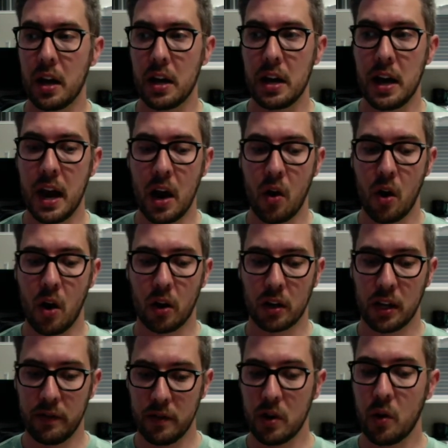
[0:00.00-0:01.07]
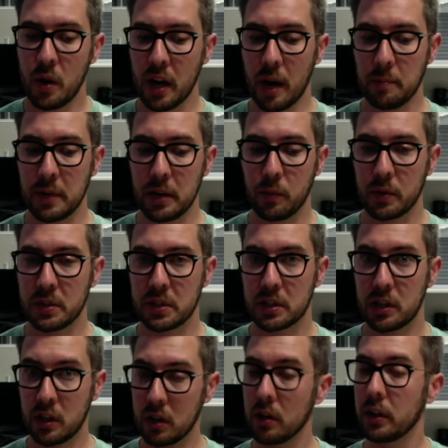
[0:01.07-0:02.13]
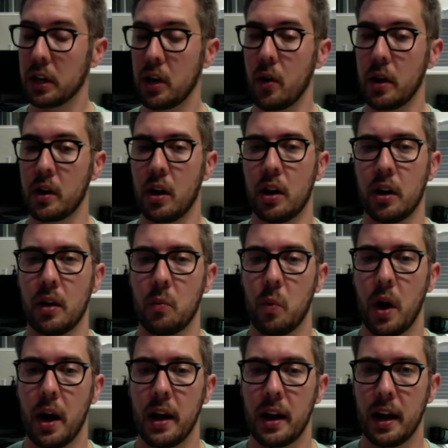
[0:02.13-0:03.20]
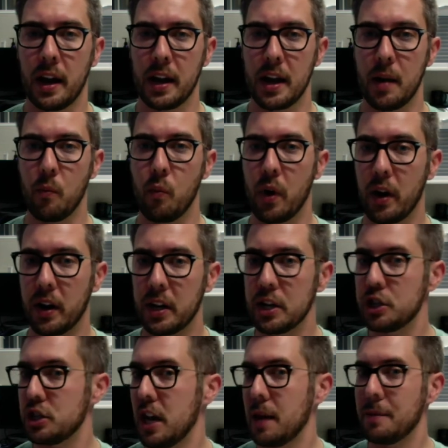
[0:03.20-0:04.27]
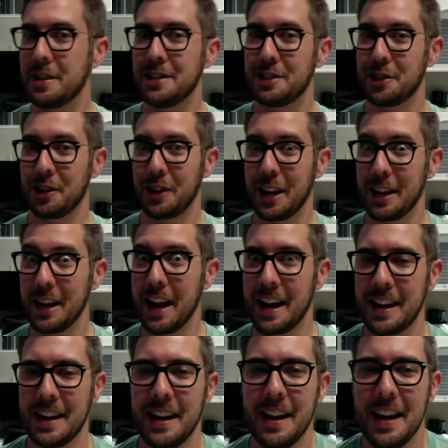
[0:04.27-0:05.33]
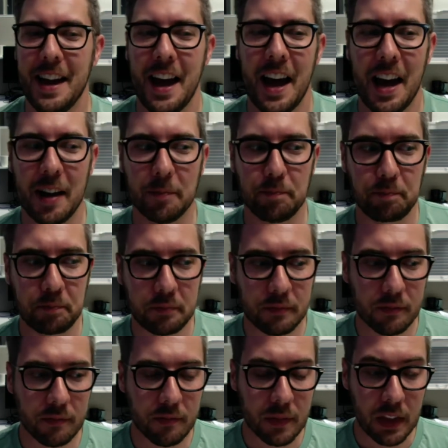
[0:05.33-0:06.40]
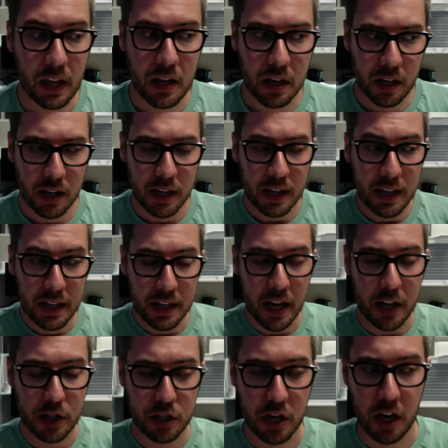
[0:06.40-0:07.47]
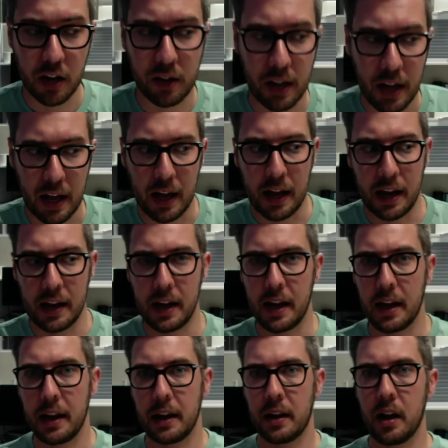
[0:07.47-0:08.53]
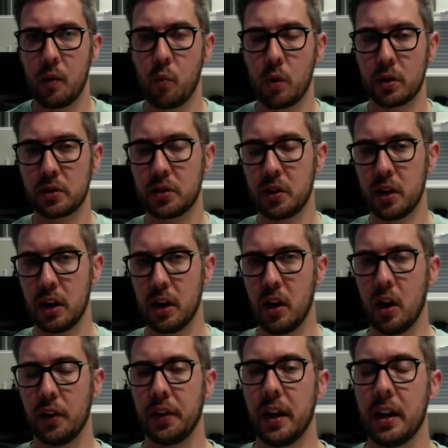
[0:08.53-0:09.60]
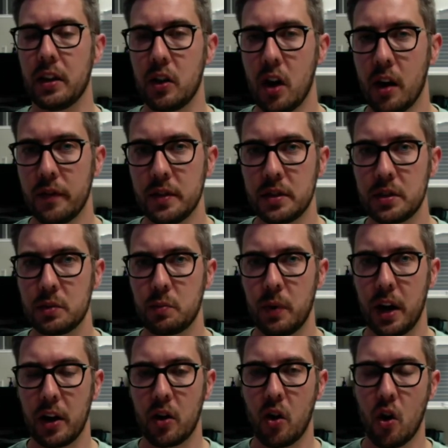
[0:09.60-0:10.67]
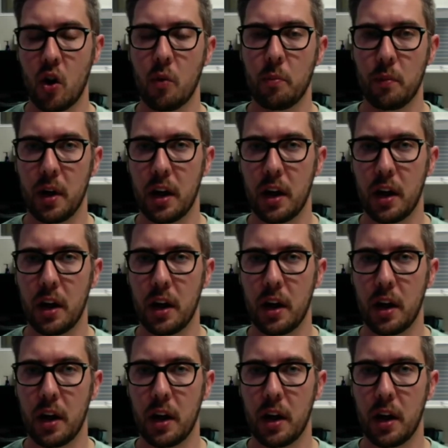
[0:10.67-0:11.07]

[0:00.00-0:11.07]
Now I'll give you a quick update what's currently going on and why I am wearing a shabby shirt at night. In a nutshell, I worked all day in the office, ran home.